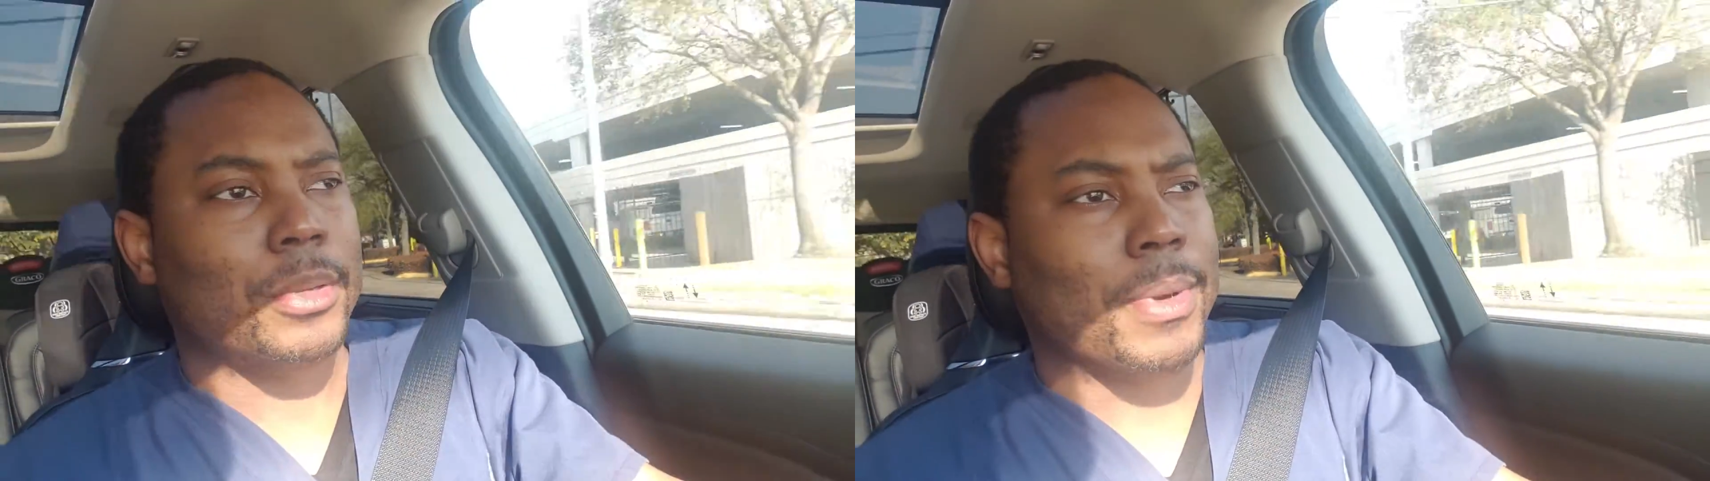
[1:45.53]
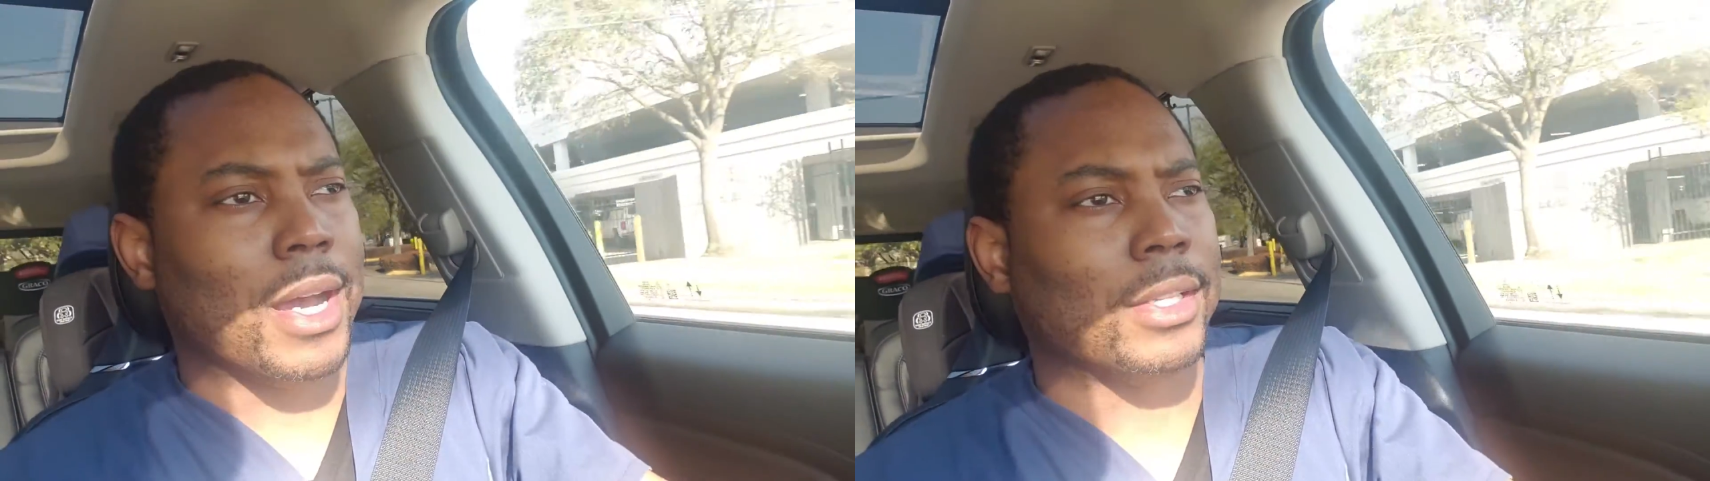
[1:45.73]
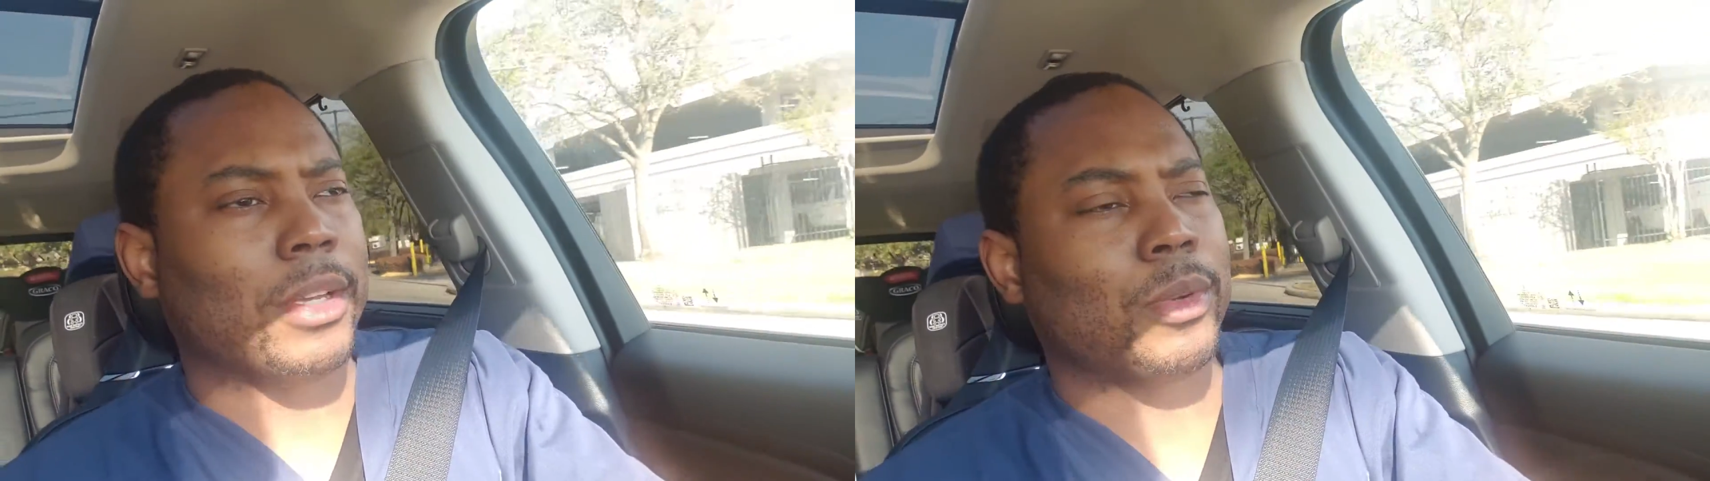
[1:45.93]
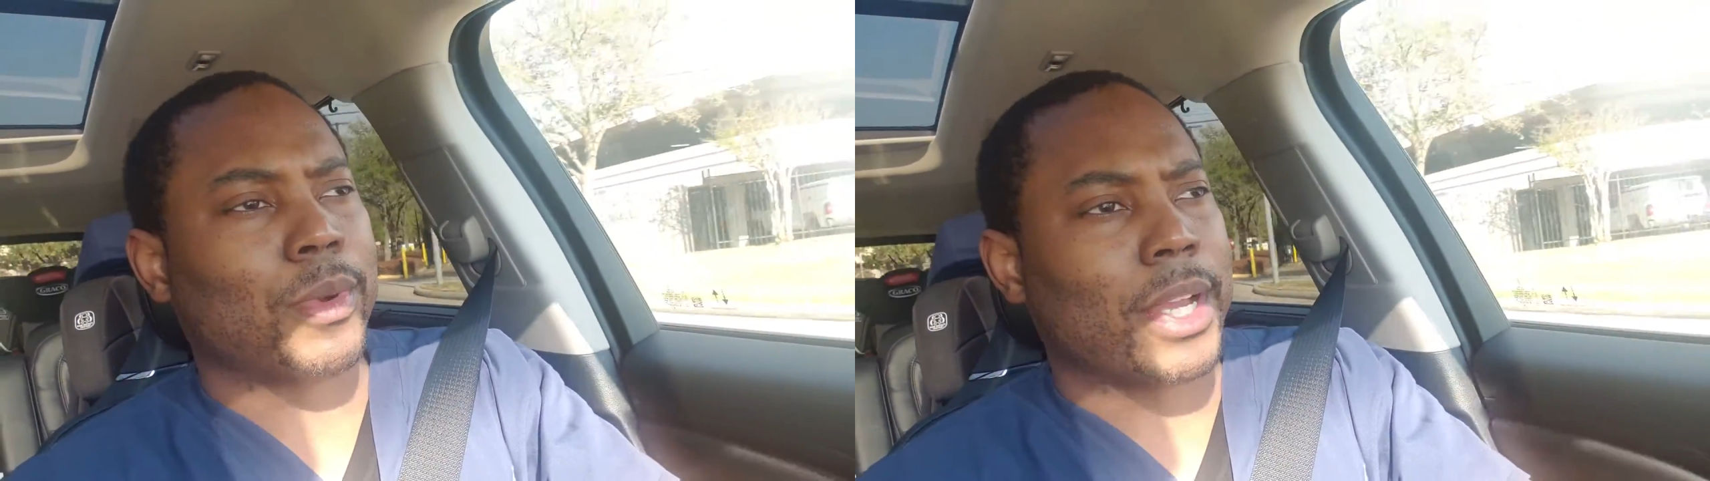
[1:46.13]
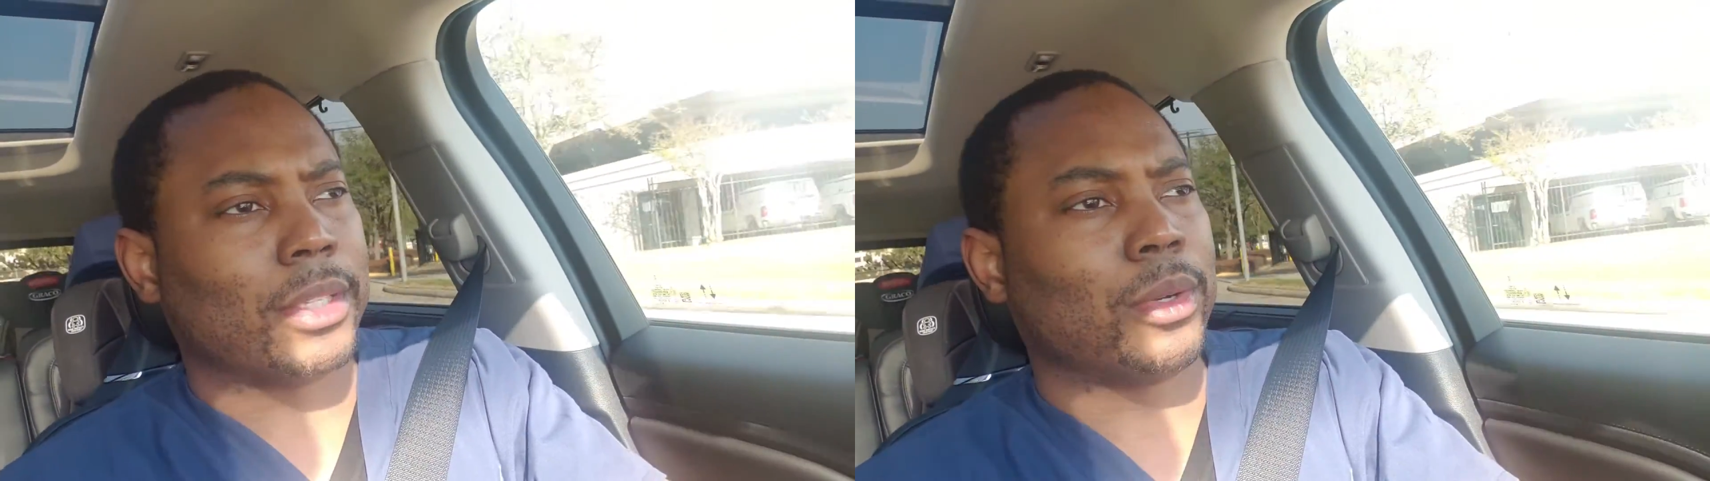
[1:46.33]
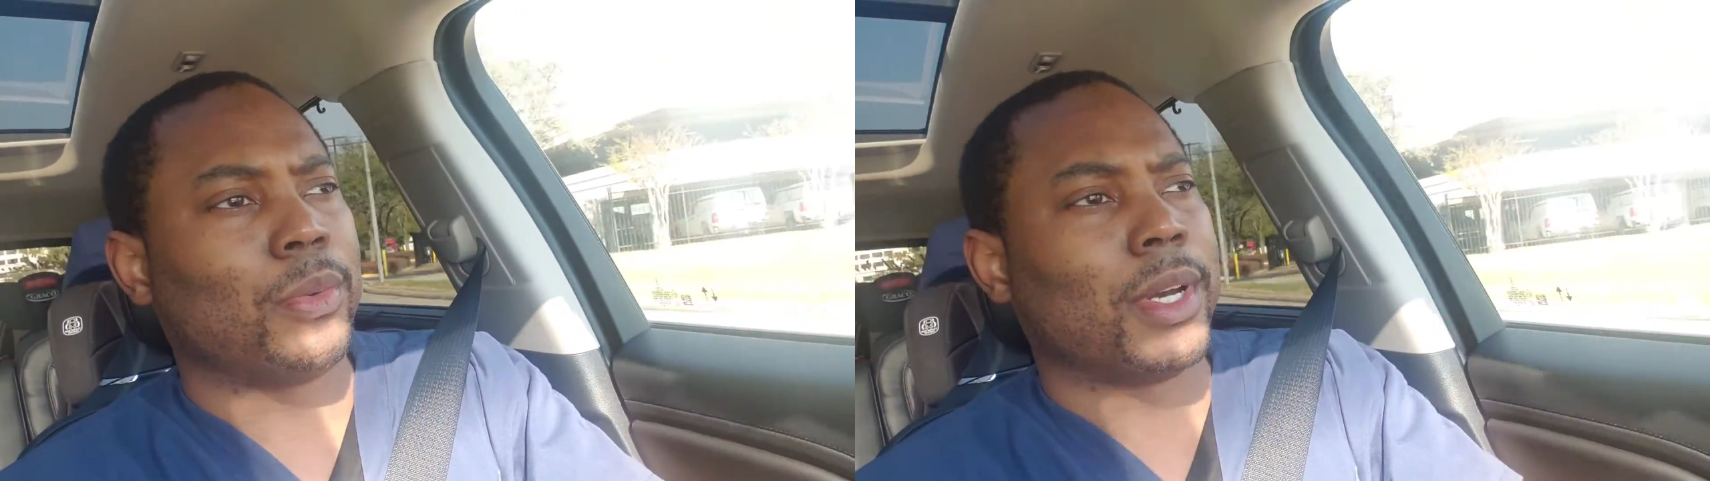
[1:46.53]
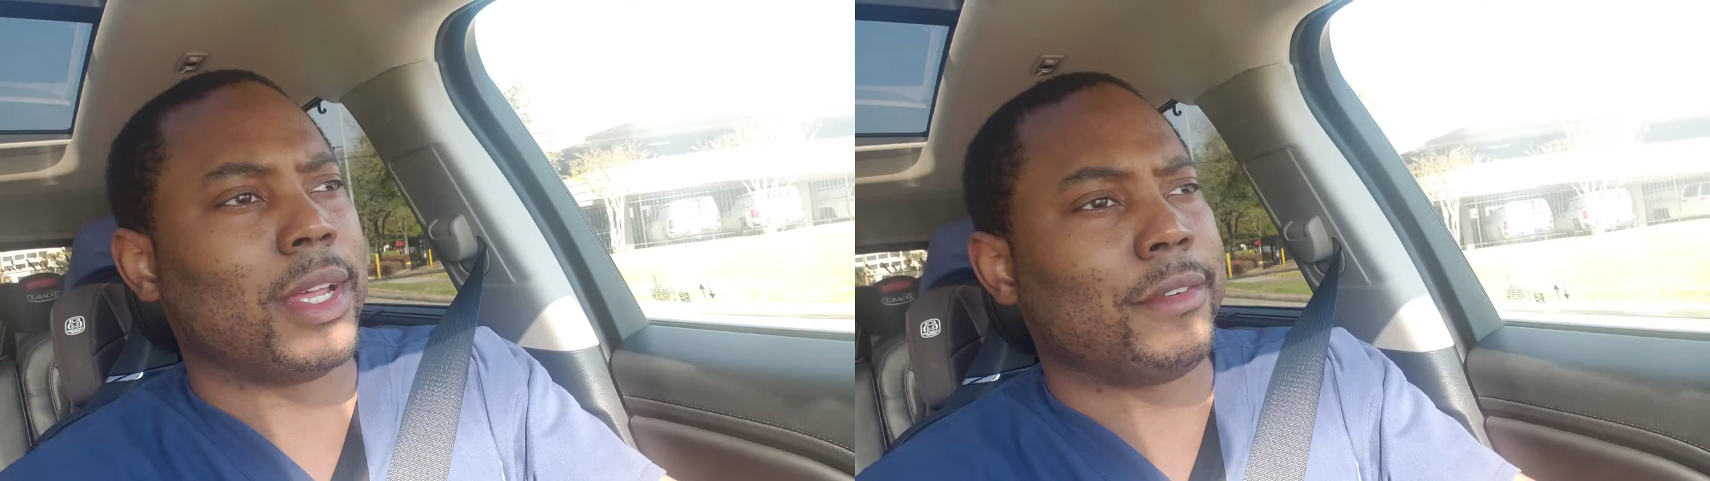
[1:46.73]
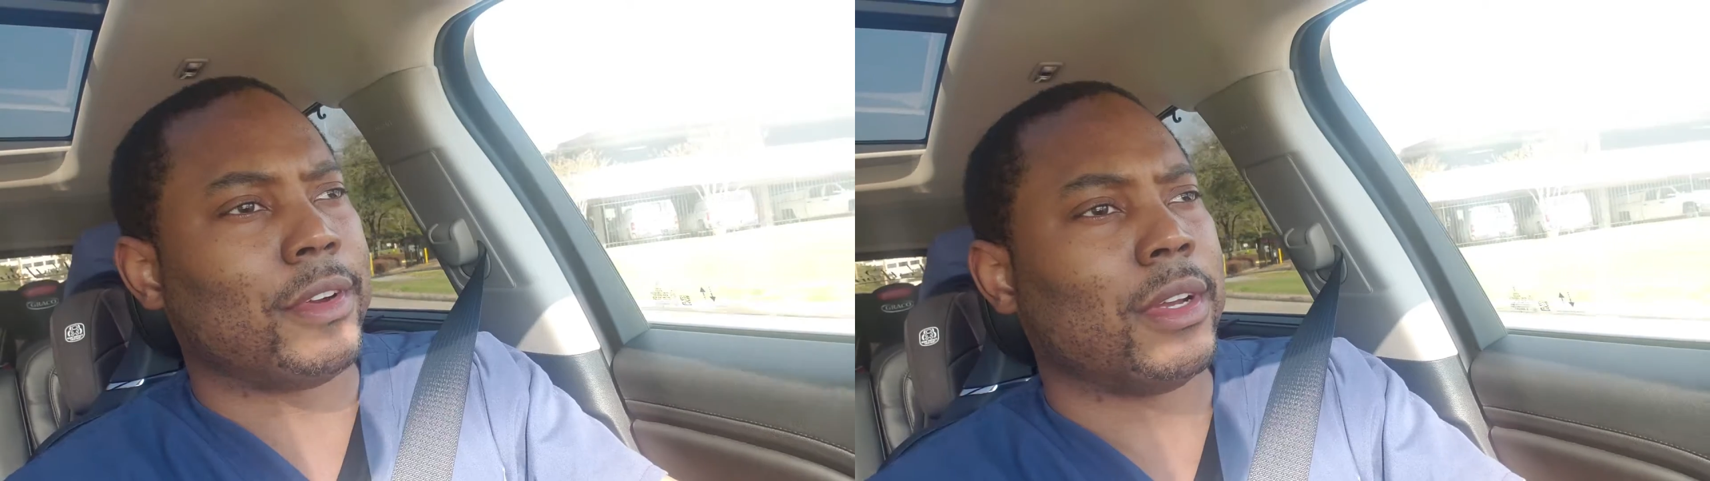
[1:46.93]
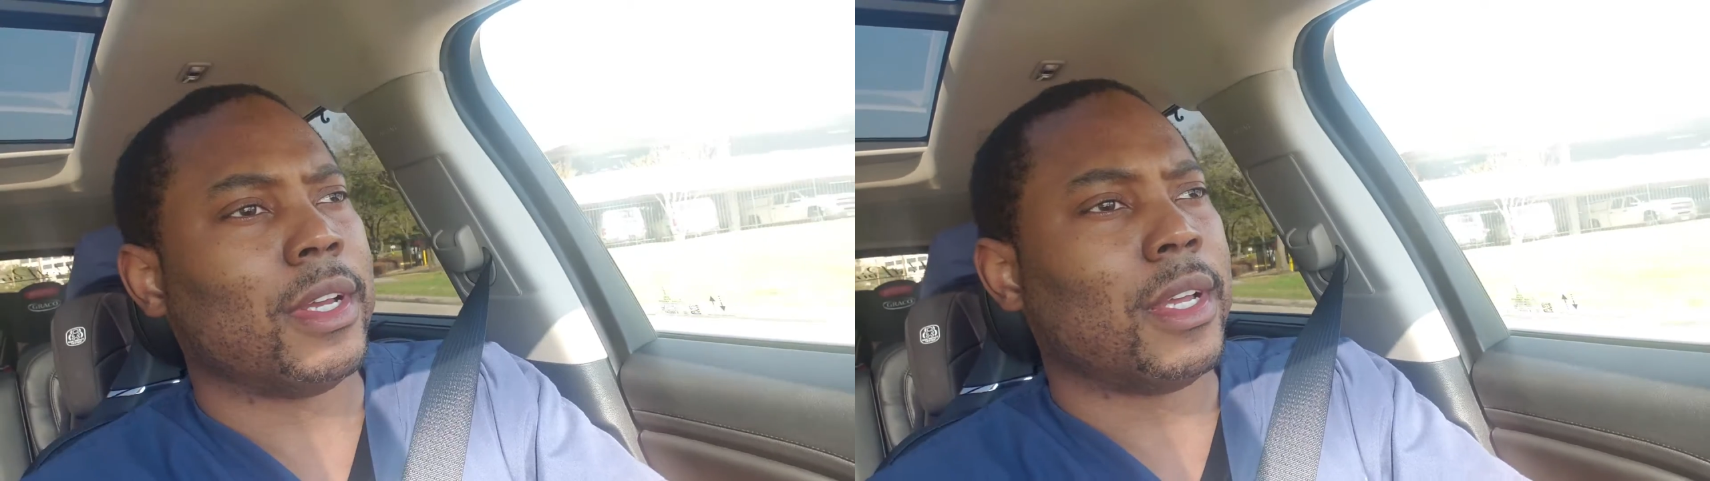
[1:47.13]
you behind on rent or whatever,